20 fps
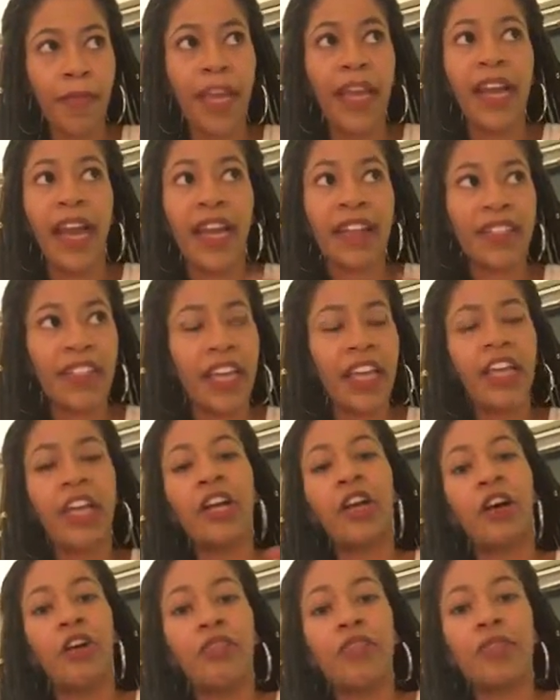And I think
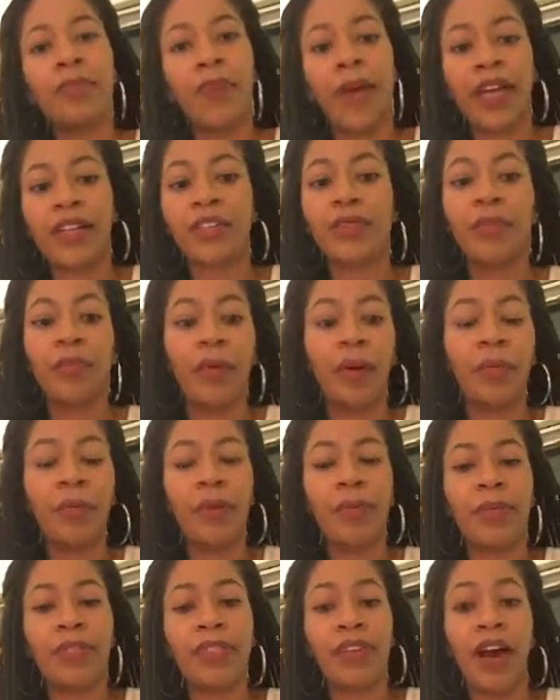it goes back to what
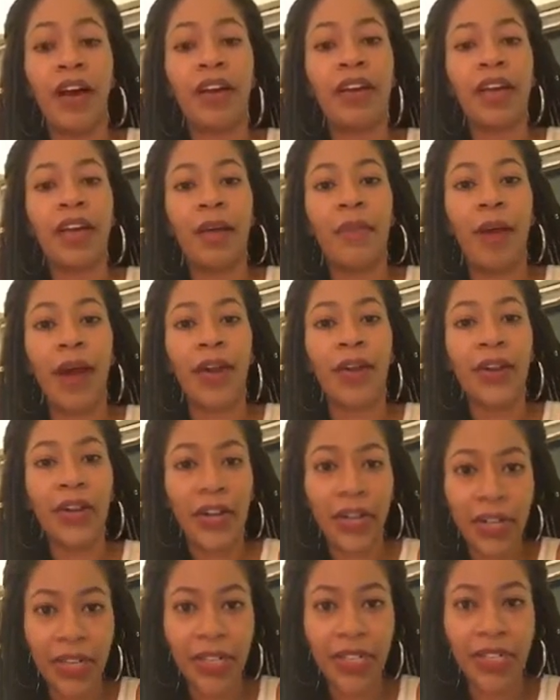we were talking about
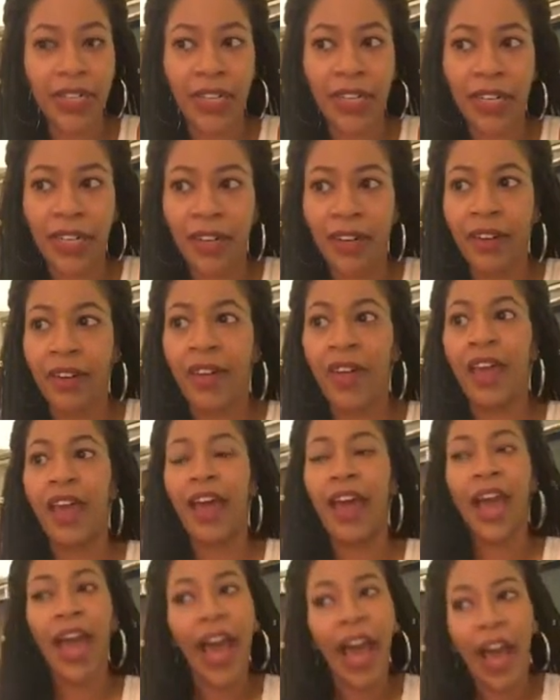earlier,
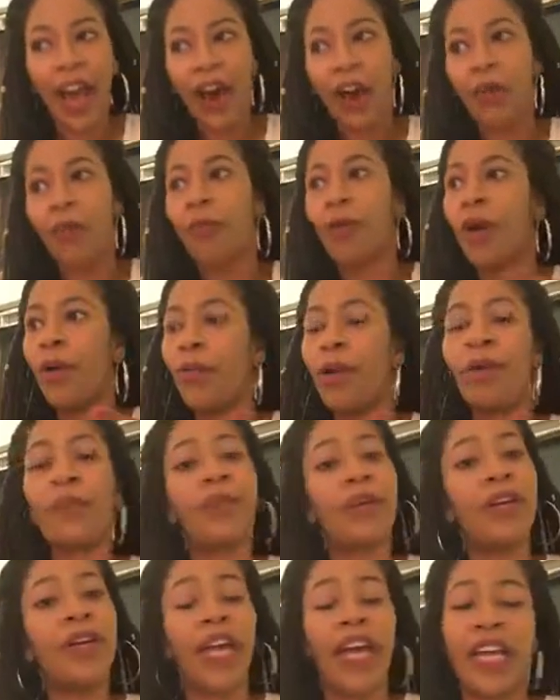how women
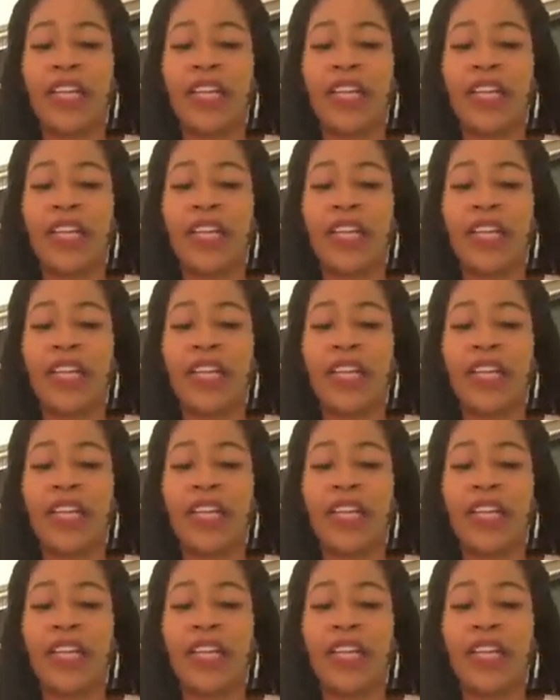we're